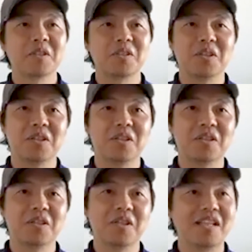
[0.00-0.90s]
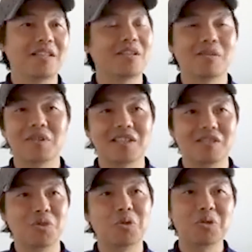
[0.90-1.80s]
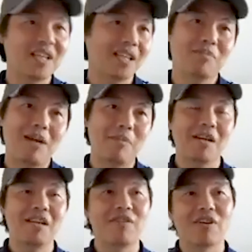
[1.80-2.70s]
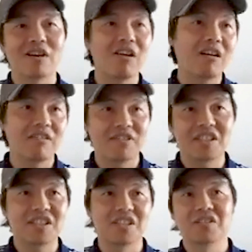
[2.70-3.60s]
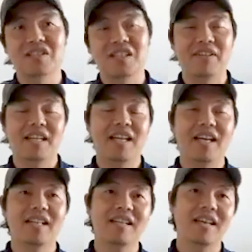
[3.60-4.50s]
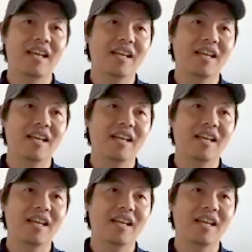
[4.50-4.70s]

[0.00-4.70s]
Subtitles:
So, and then, we just used that property for our office, stuff like that.